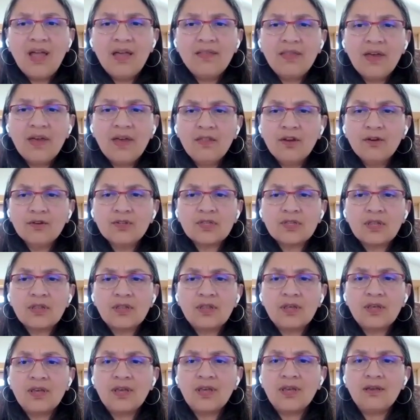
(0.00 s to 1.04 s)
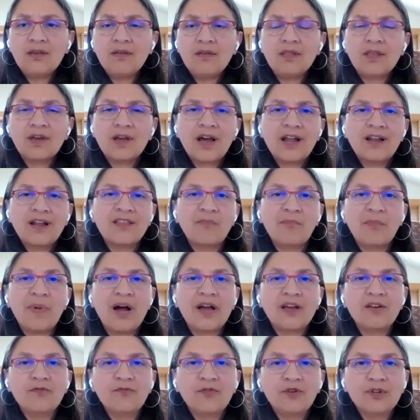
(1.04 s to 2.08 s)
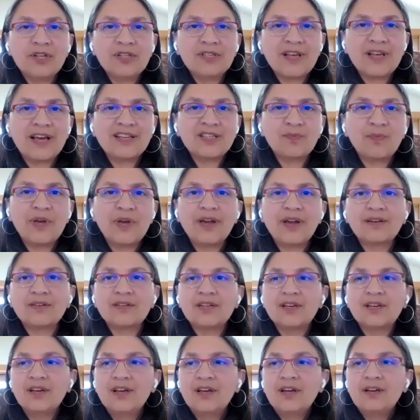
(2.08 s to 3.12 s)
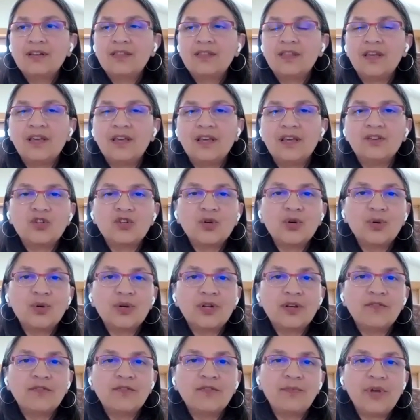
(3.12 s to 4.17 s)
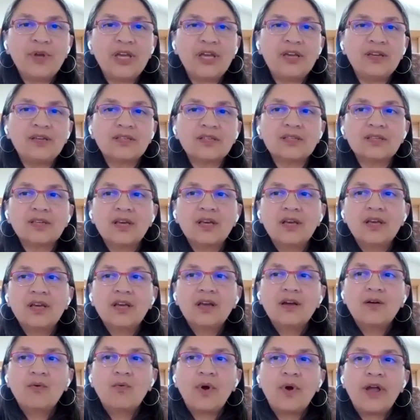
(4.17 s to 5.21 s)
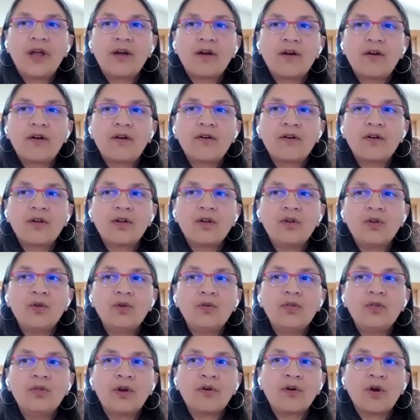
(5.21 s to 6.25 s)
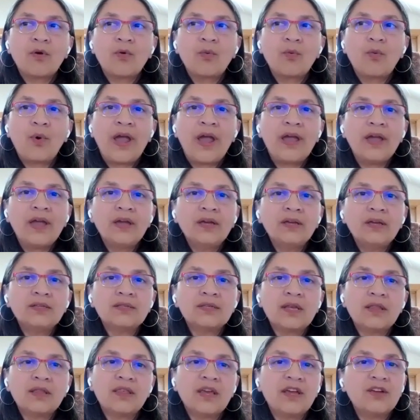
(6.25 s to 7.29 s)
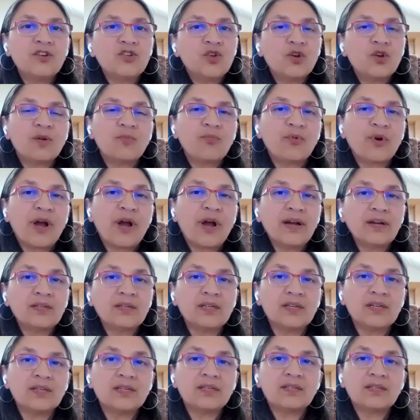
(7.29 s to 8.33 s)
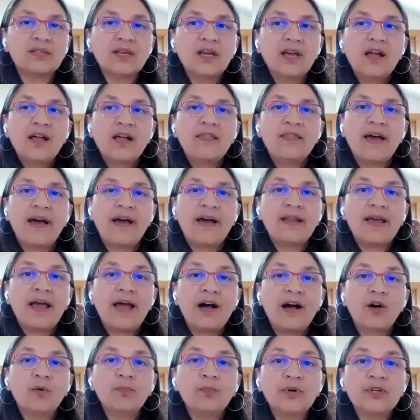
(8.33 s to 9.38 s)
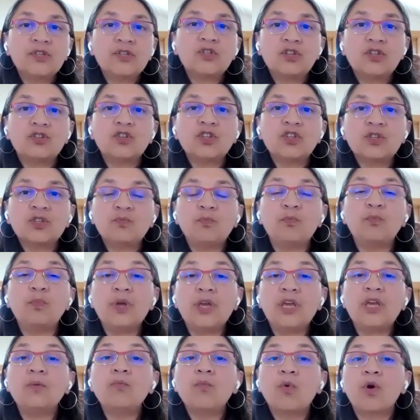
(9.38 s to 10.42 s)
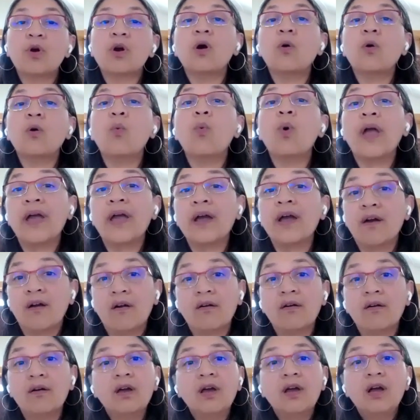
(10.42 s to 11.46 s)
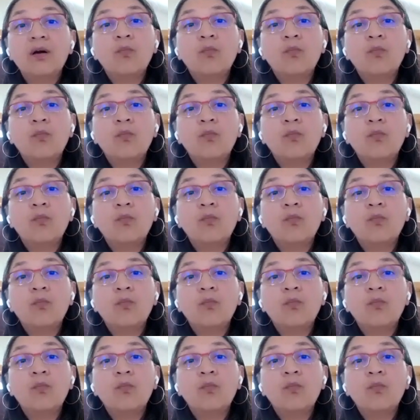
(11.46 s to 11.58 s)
And then there's the kind of the mindfulness aspect, the intuitive piece, where there are ways and things you can practice that help us to just be more aware